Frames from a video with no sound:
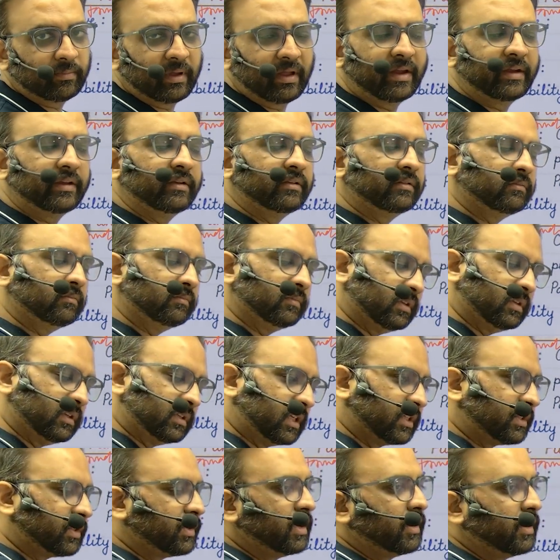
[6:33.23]
and such
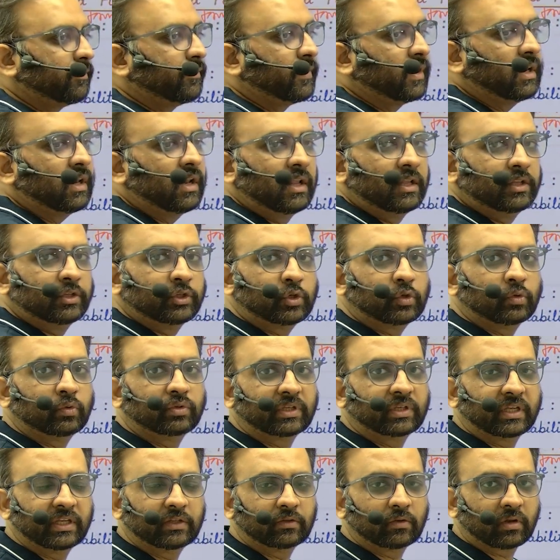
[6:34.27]
CM will choose
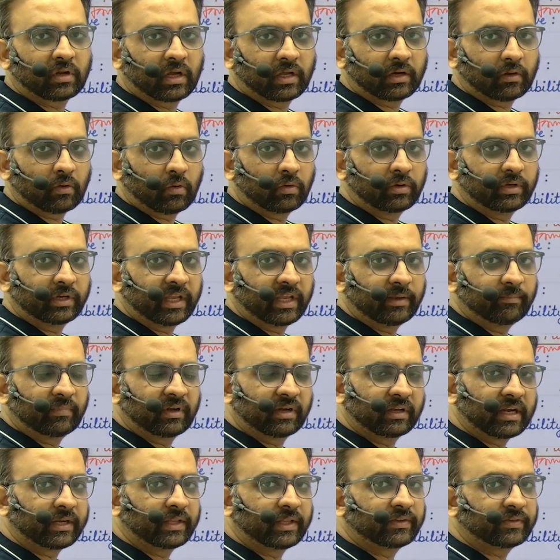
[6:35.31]
his or her own team,
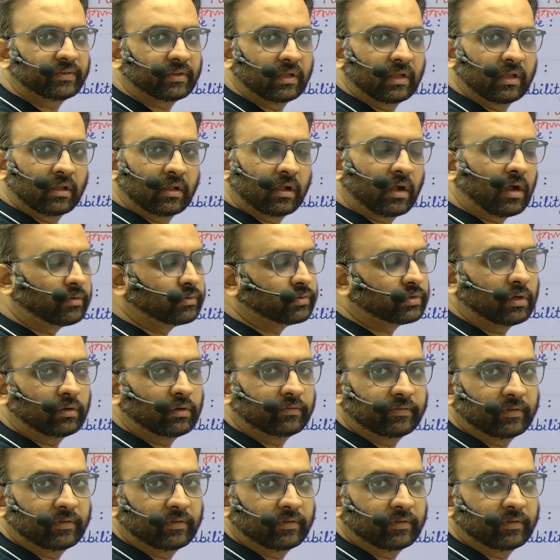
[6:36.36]
that is Council of